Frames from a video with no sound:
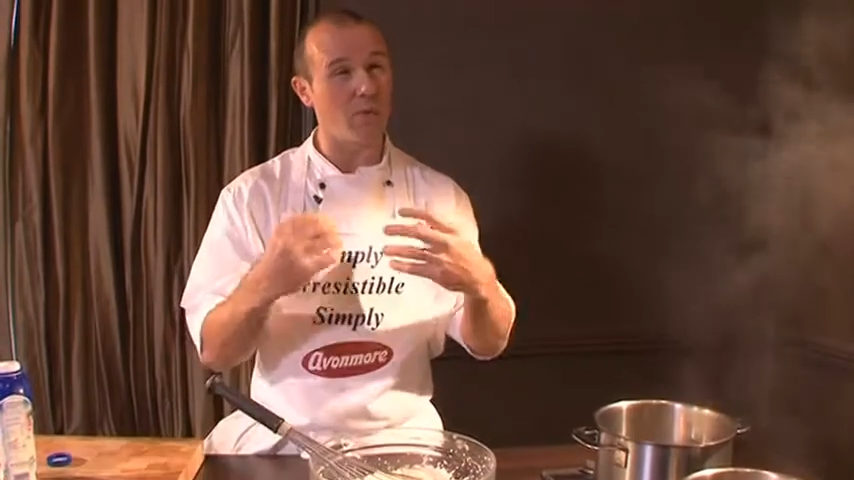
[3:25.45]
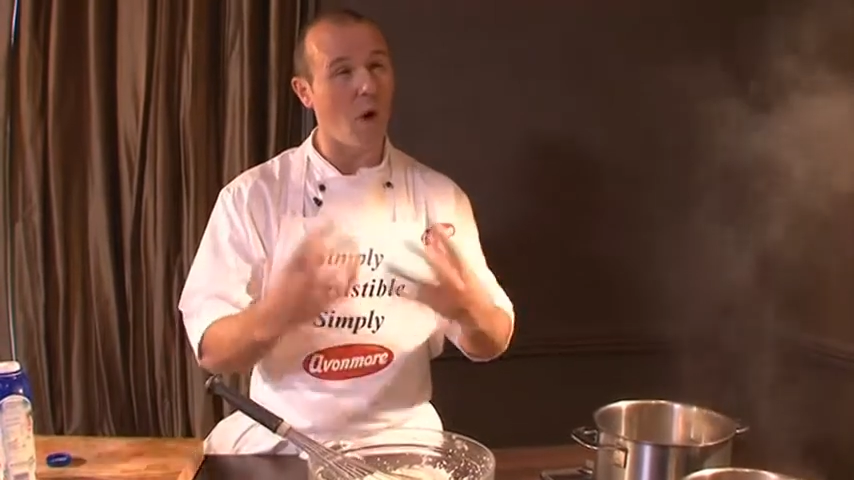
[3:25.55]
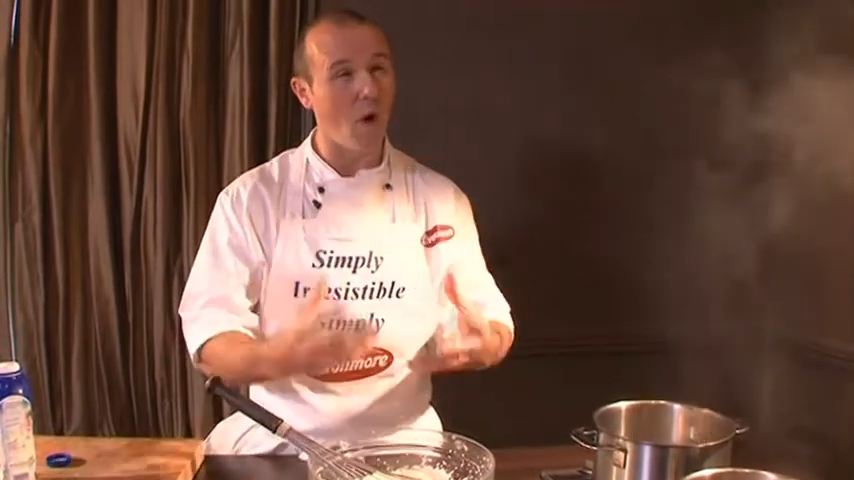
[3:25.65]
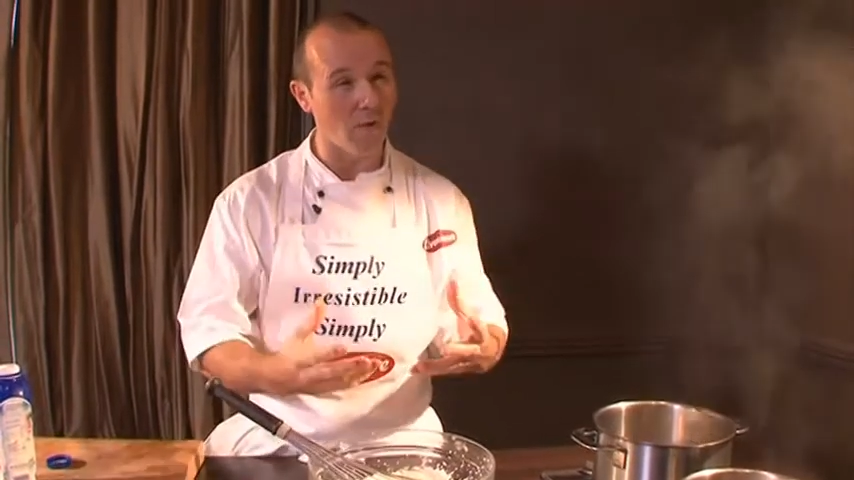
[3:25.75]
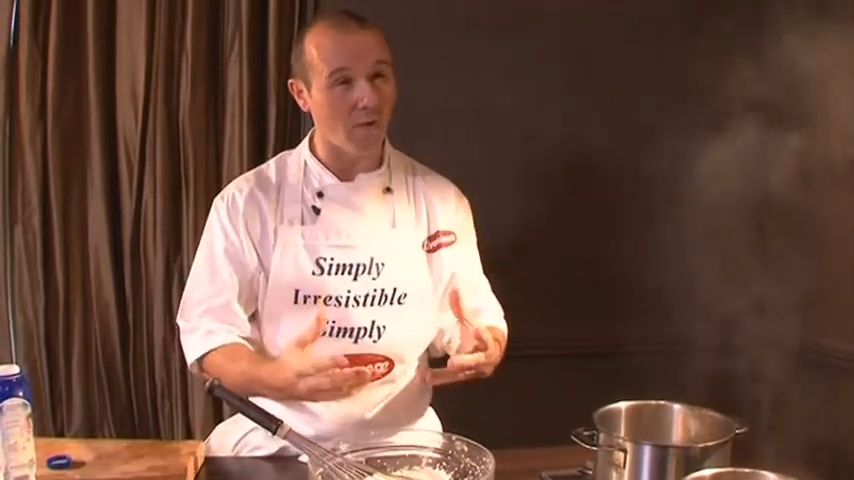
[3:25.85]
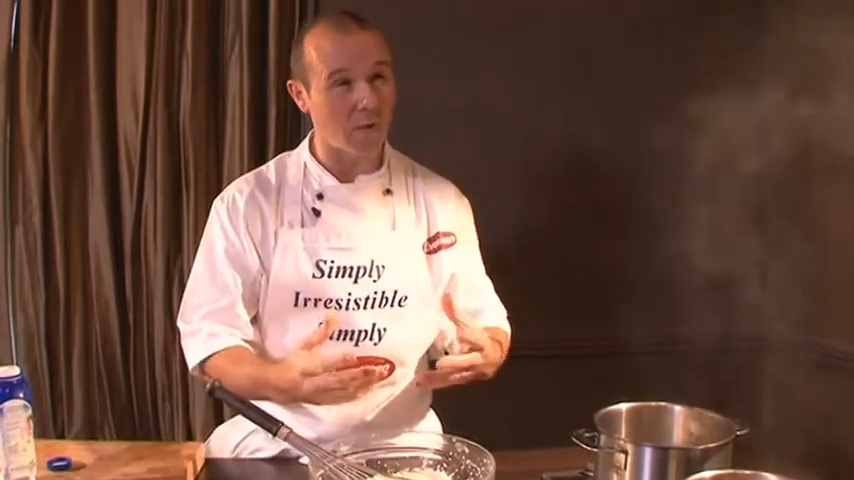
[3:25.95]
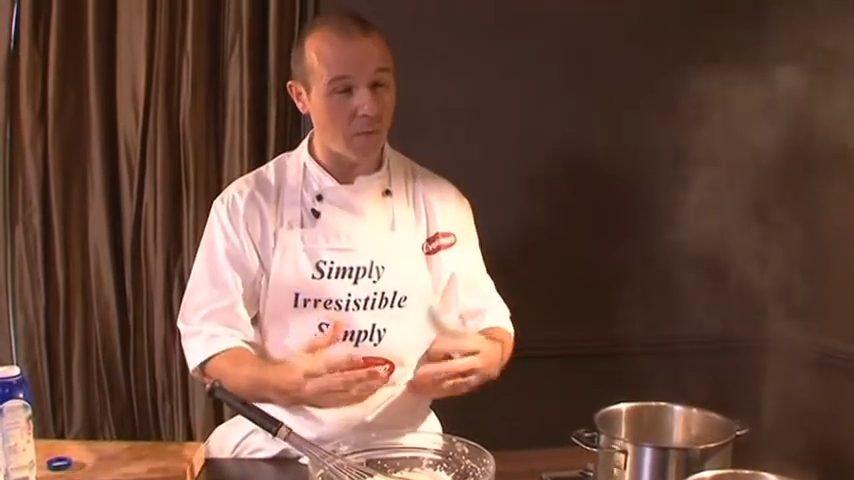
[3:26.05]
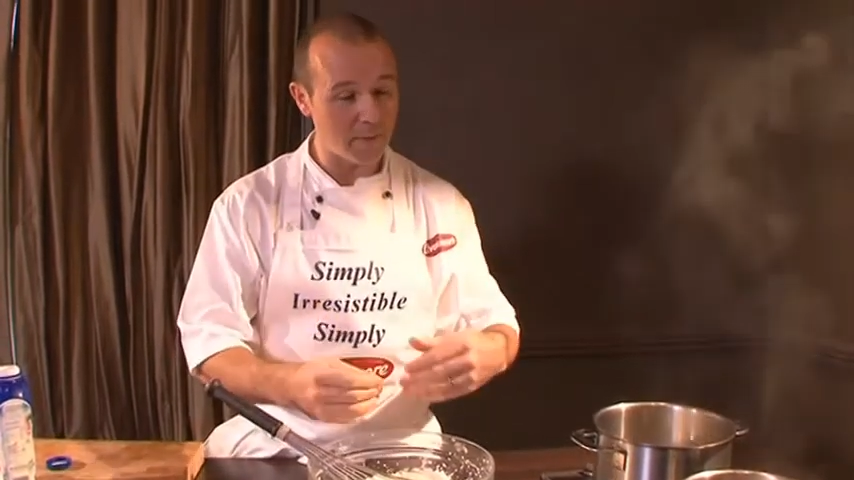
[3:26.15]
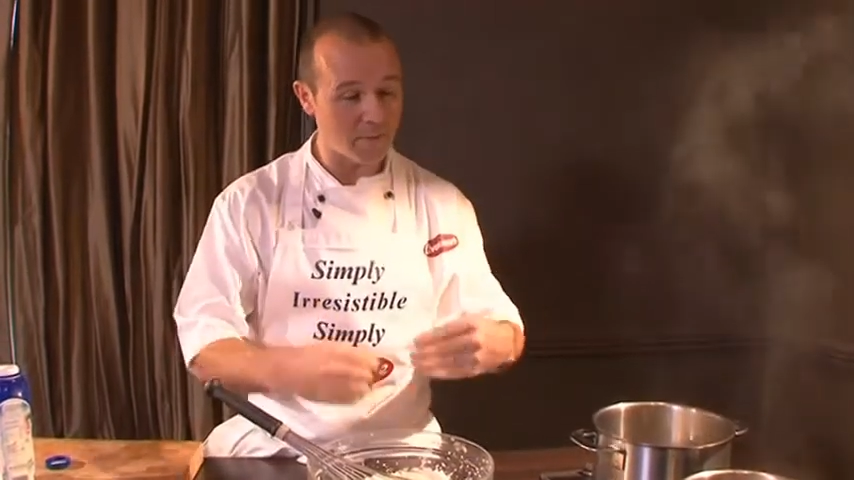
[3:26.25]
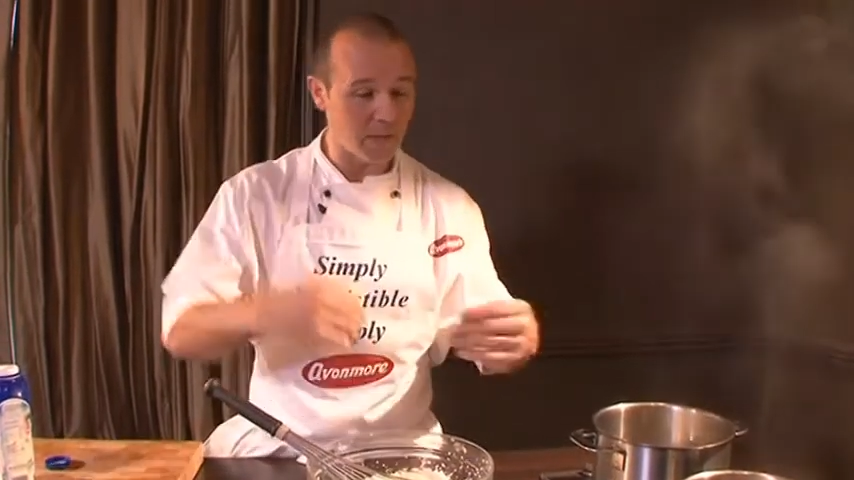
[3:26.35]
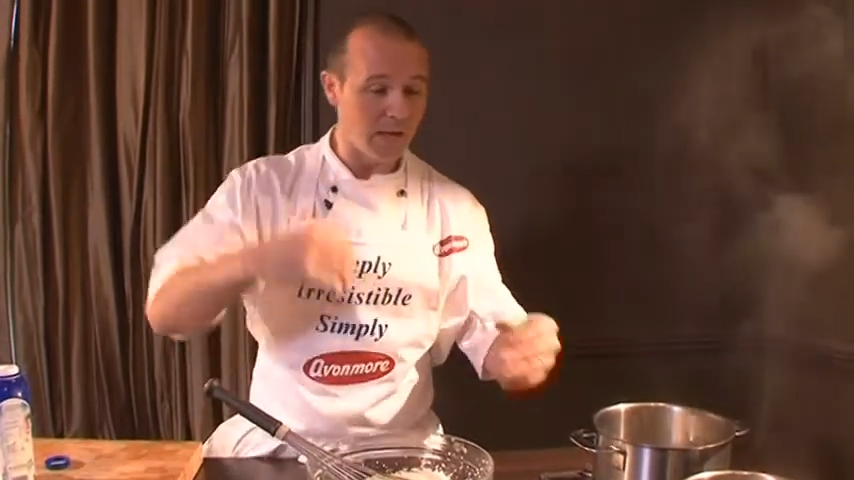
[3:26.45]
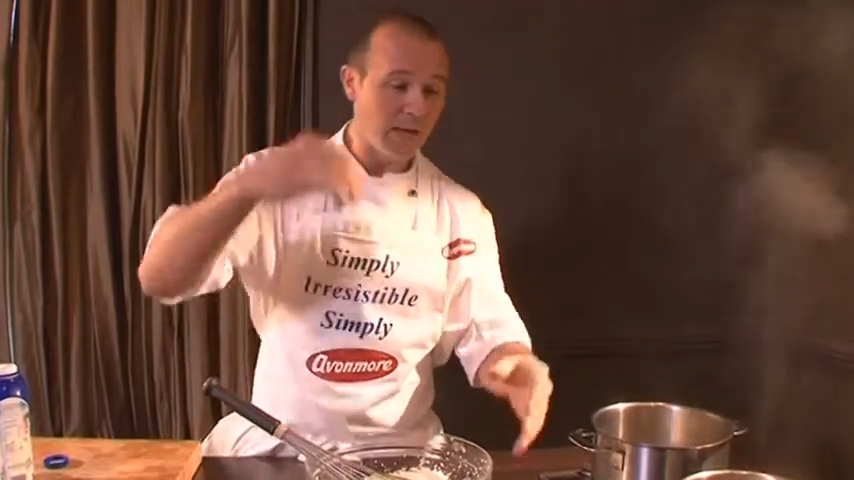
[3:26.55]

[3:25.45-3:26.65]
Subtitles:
overly whipped,